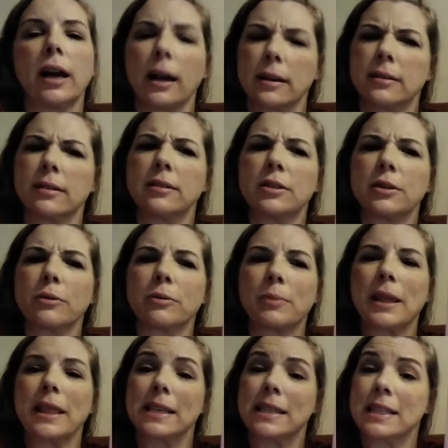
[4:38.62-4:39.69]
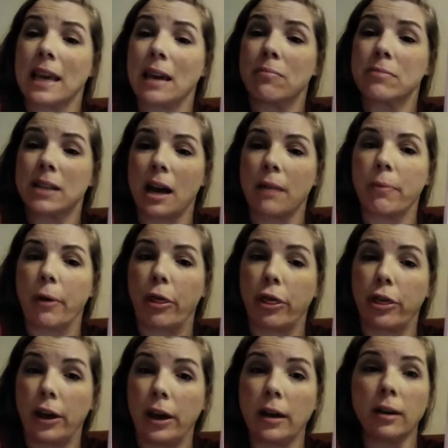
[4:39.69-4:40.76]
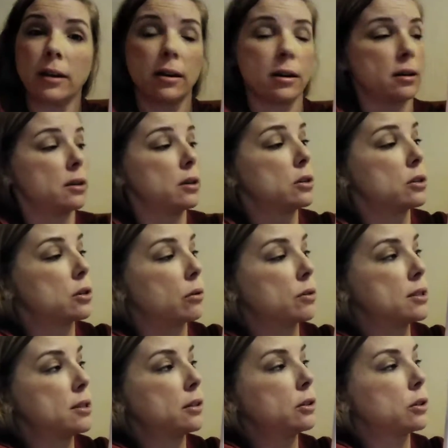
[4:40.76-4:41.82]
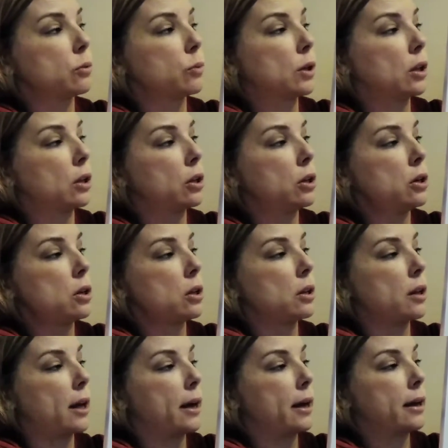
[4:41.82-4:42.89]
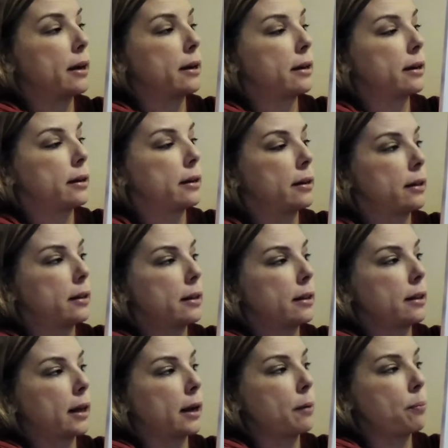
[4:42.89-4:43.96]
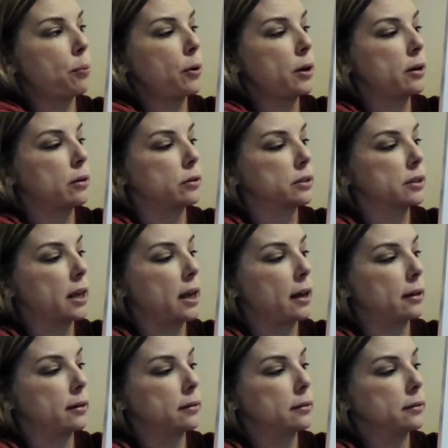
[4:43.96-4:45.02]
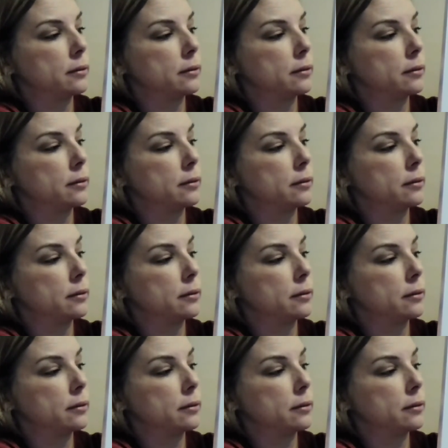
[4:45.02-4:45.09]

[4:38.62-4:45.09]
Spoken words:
cylinder would be the same type of thing. So a cylinder would look like a Pringles can.